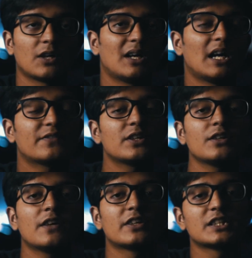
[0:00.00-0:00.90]
Now after you
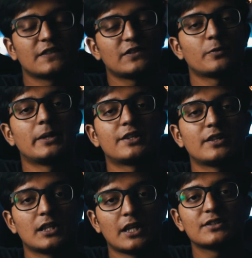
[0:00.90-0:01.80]
have received your
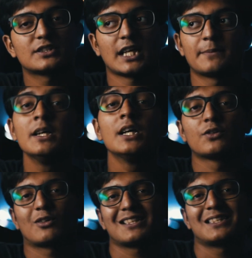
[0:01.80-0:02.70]
material, now it's time
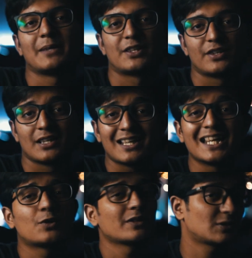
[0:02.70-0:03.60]
to cut the material
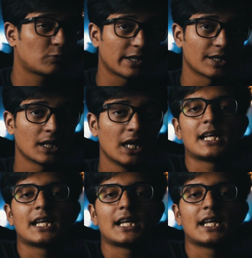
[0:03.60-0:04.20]
into a square.